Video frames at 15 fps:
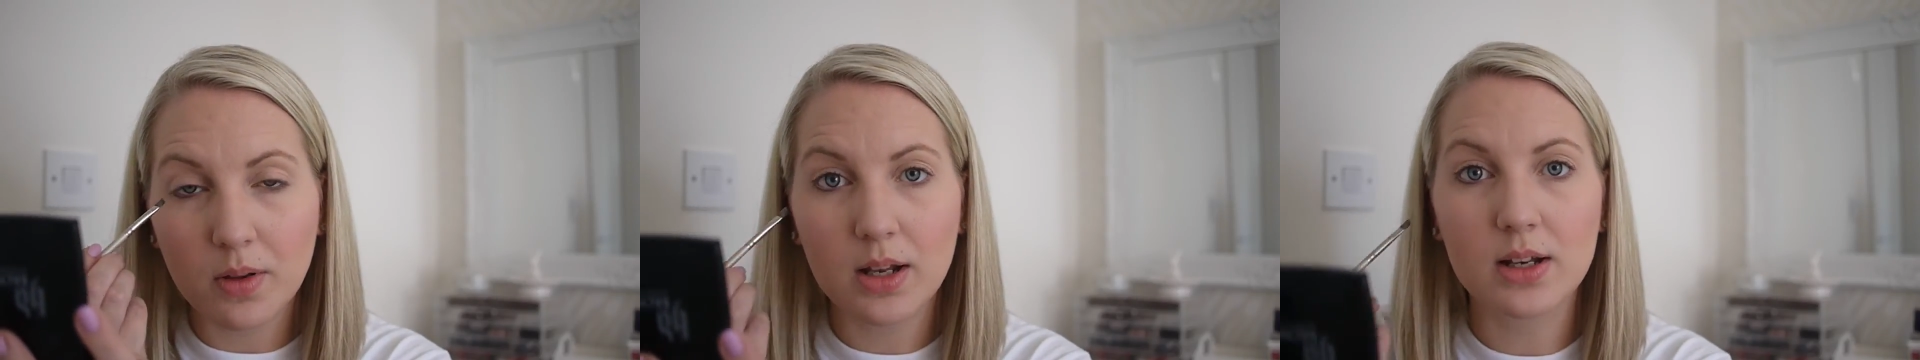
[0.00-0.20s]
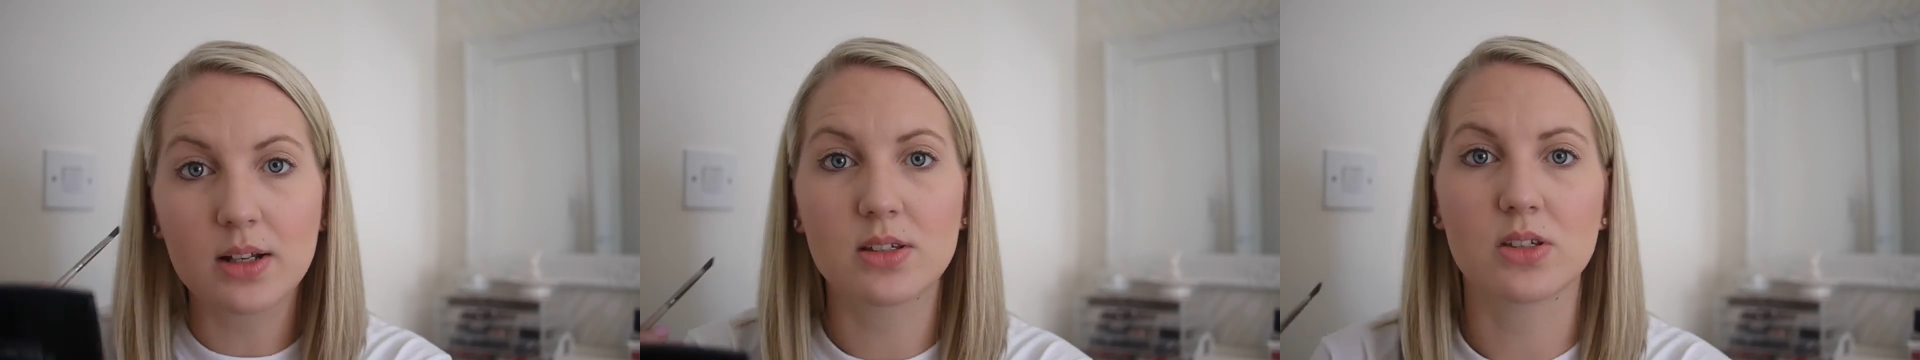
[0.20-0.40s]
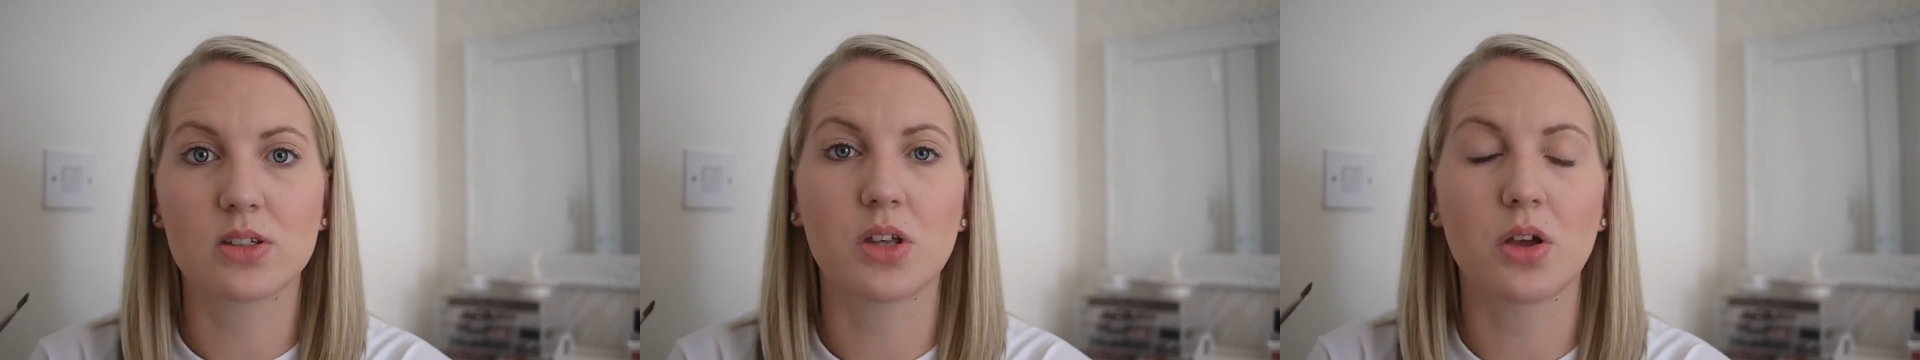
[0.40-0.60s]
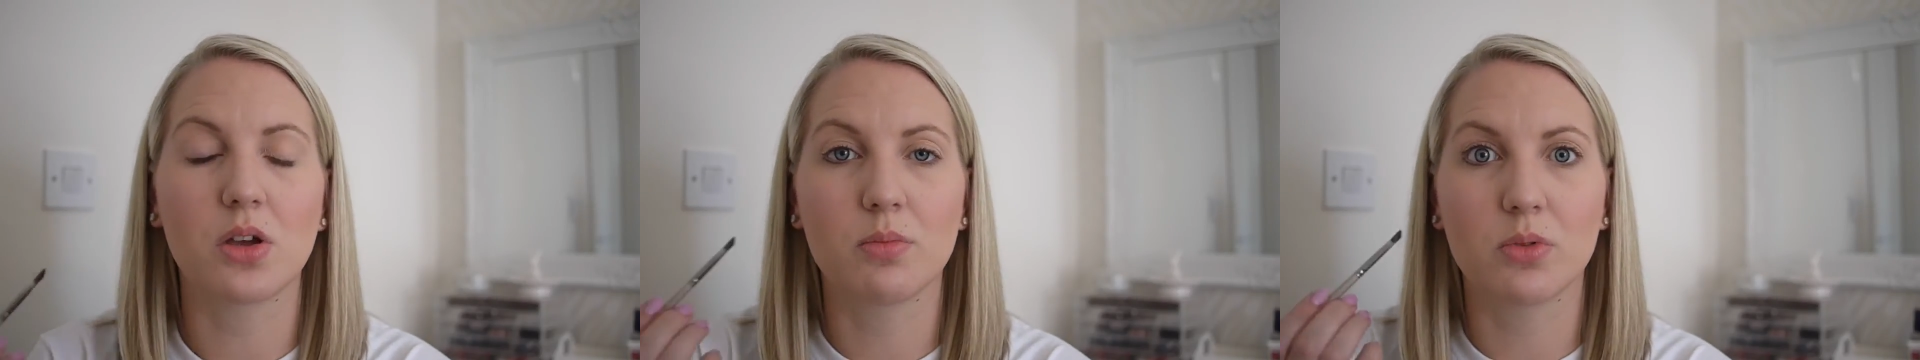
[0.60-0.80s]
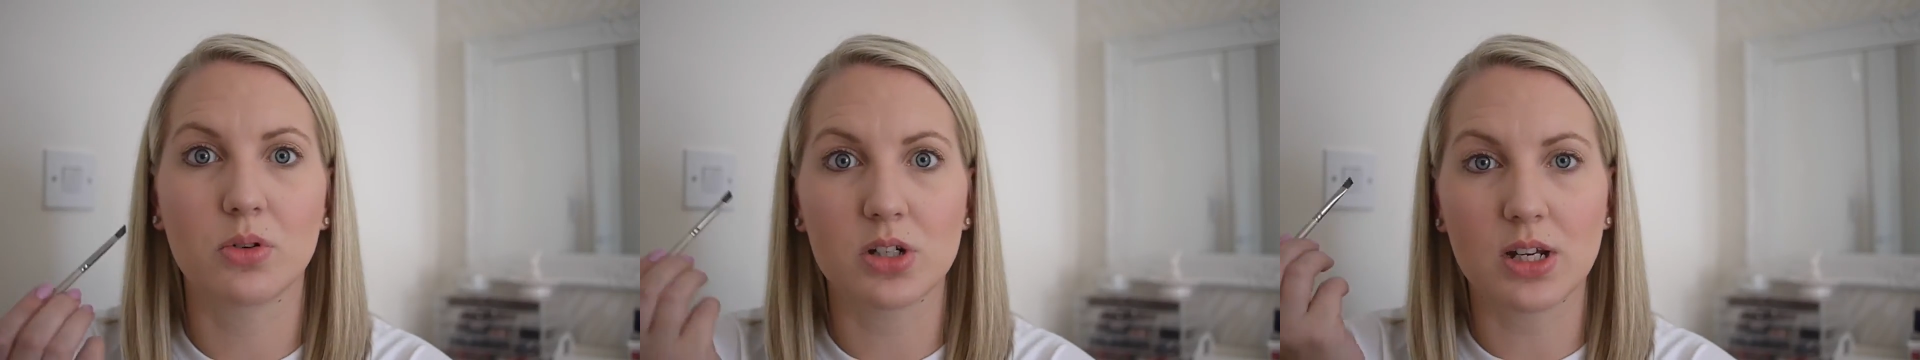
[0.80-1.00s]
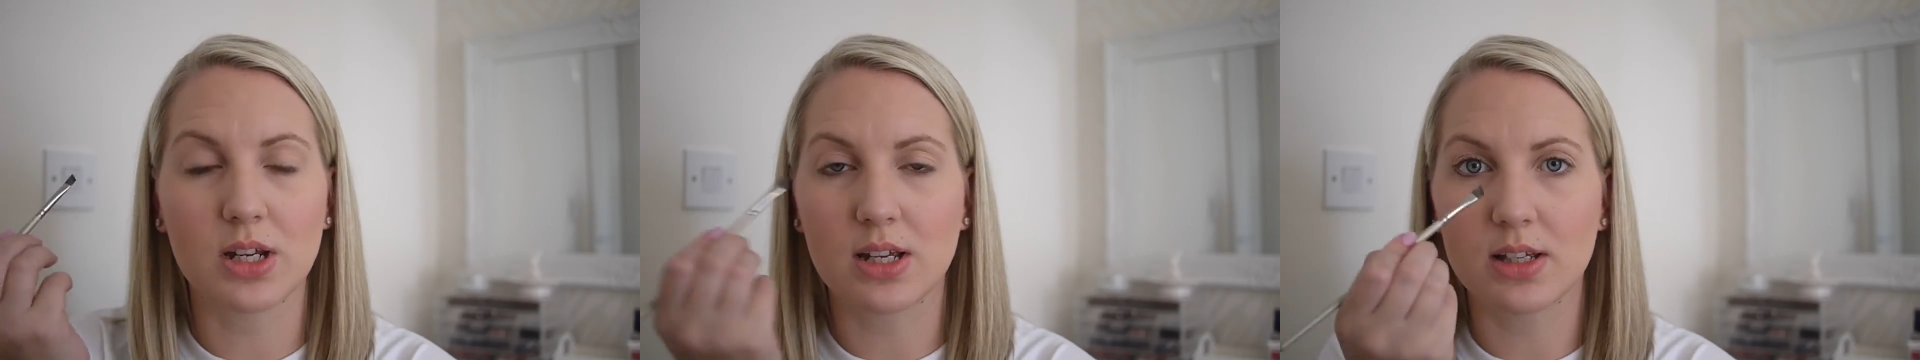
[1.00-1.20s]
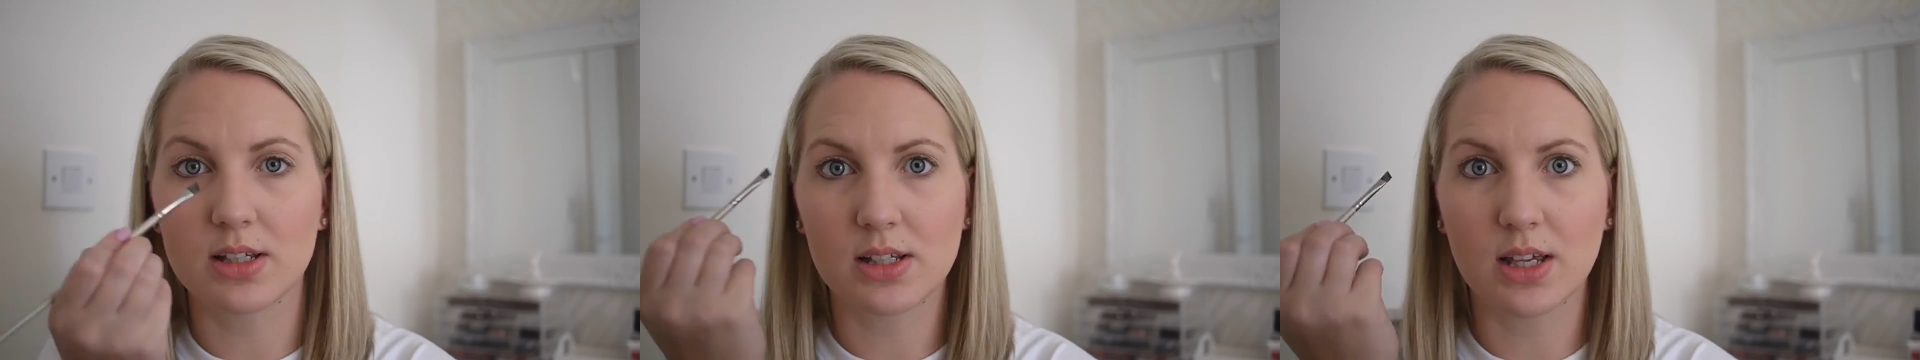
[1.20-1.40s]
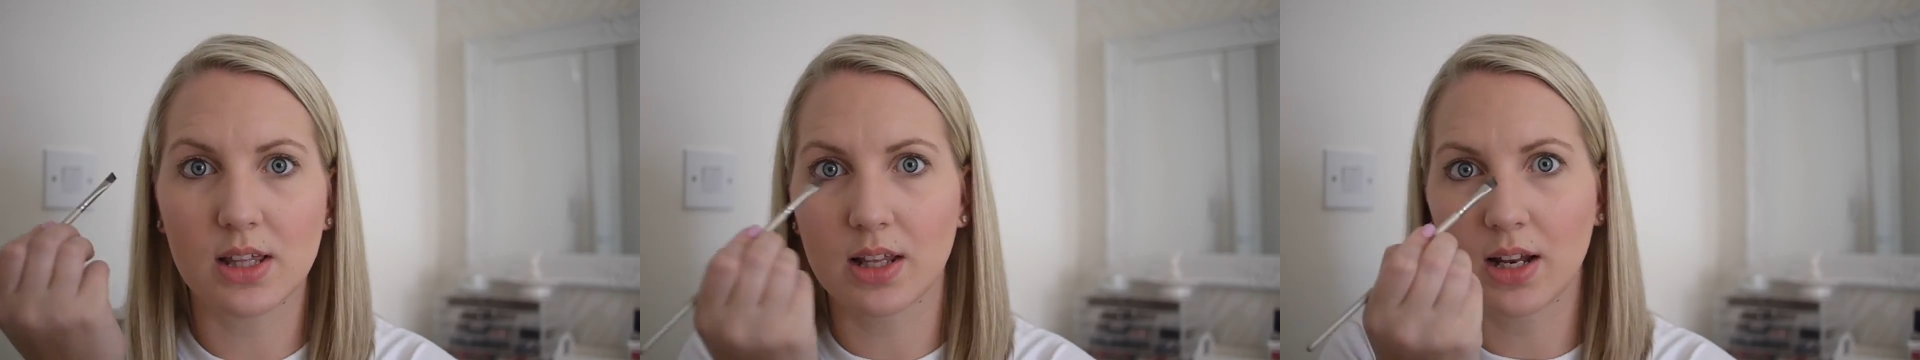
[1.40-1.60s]
and it's so much
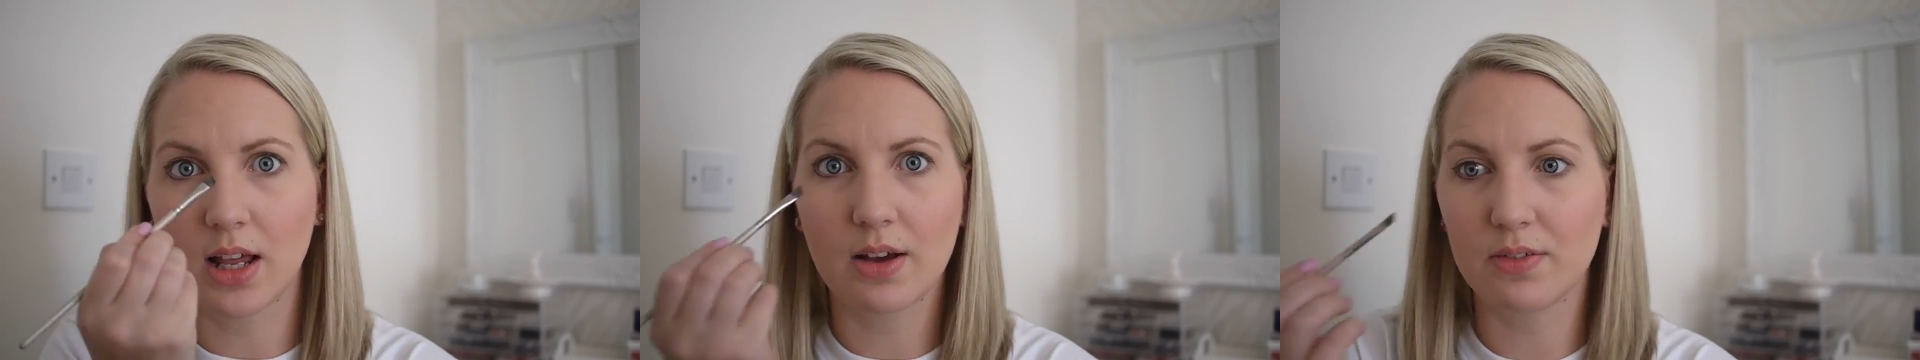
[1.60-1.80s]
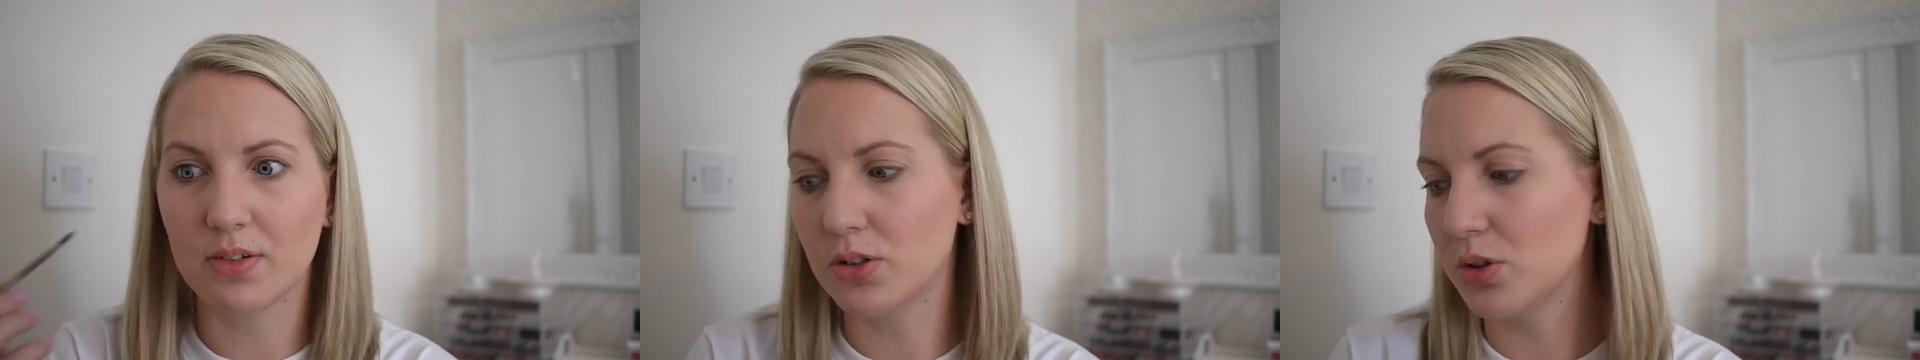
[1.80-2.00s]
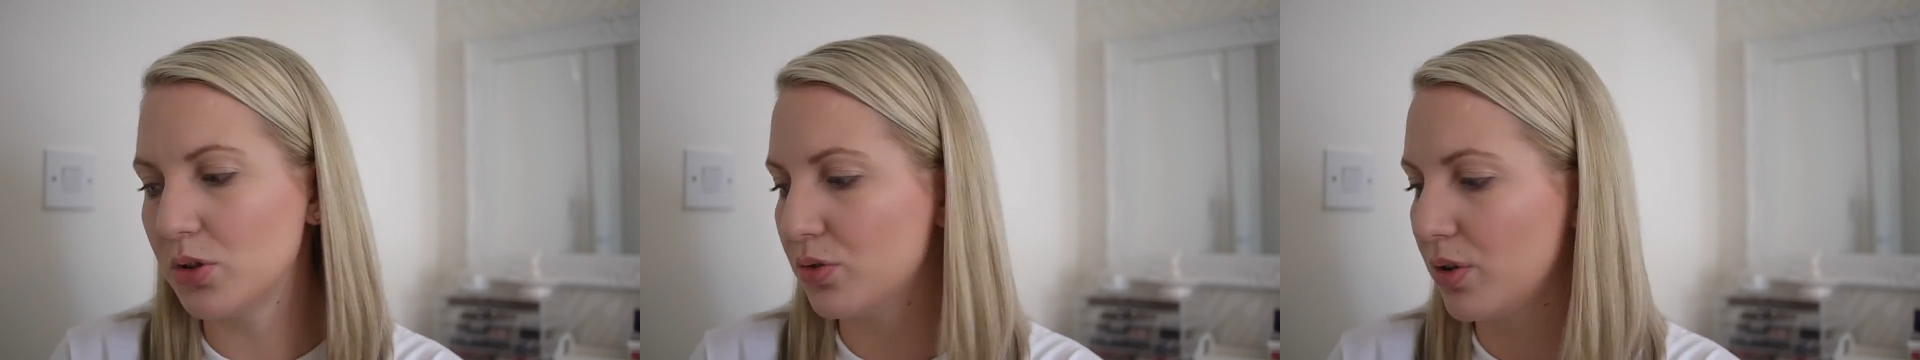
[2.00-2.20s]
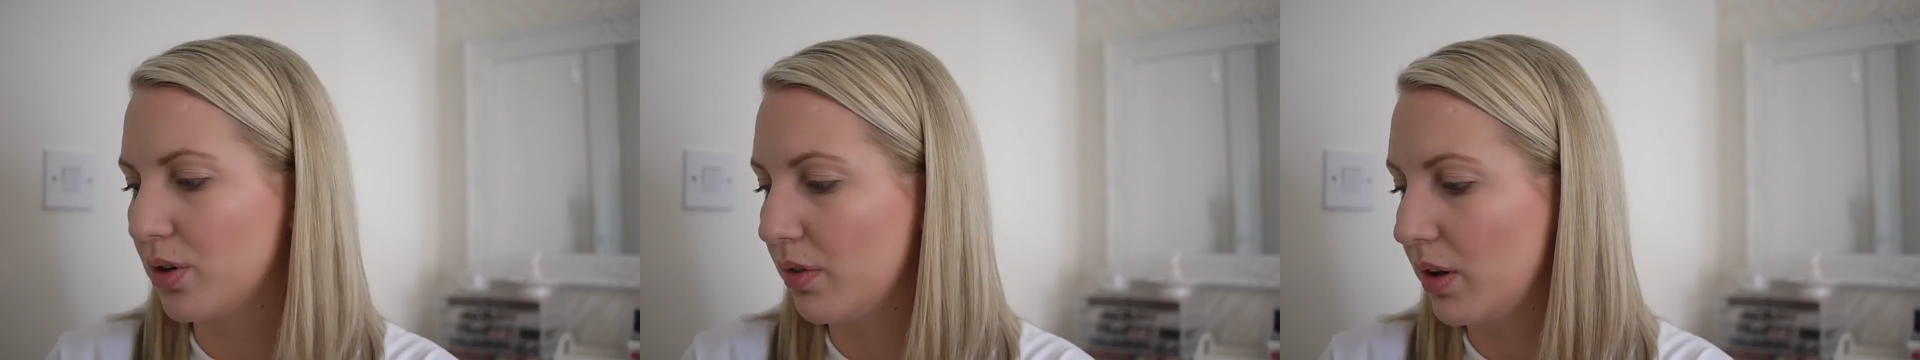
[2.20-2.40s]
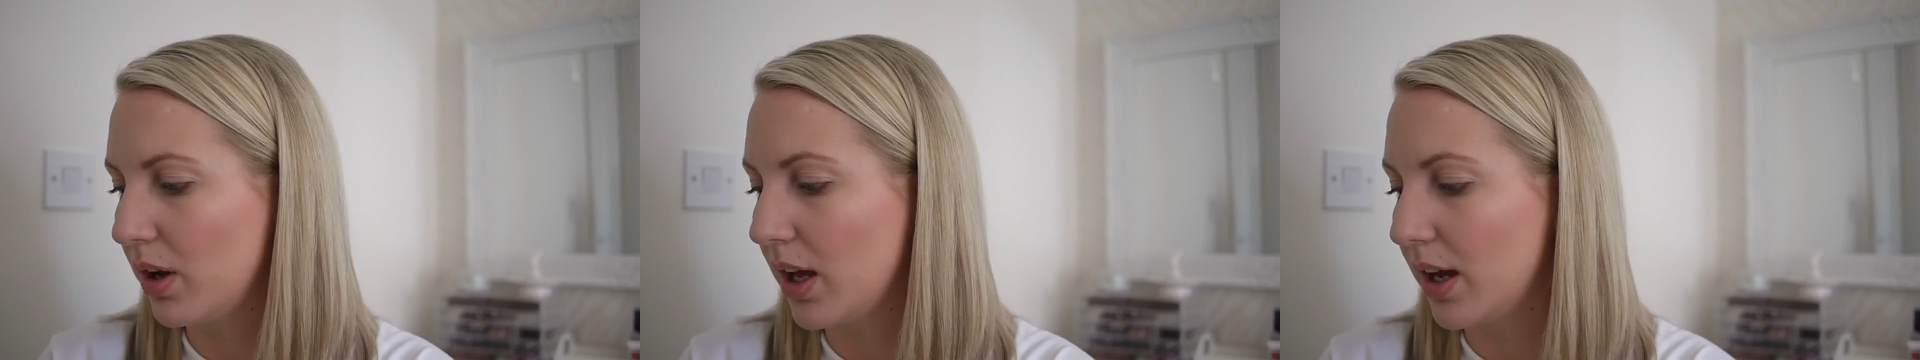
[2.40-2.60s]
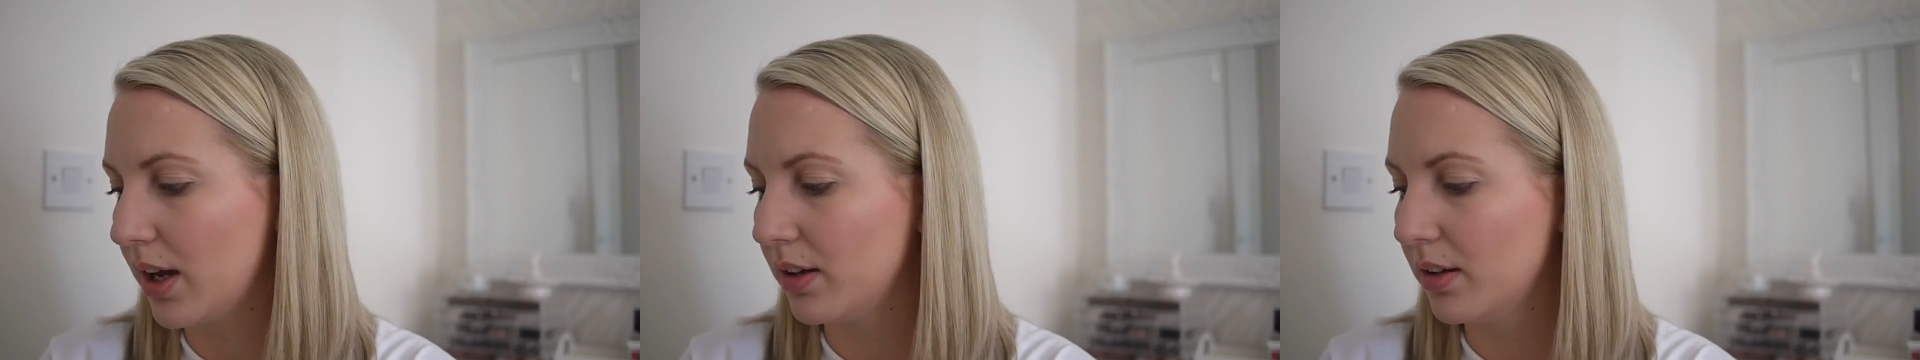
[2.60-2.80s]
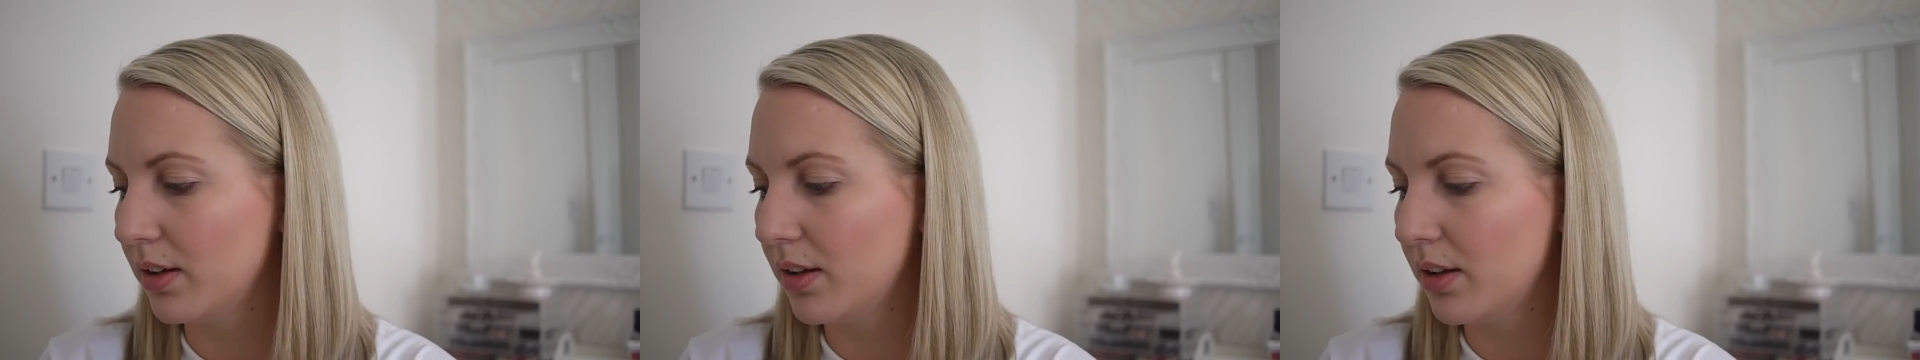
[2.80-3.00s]
easier than having to draw a line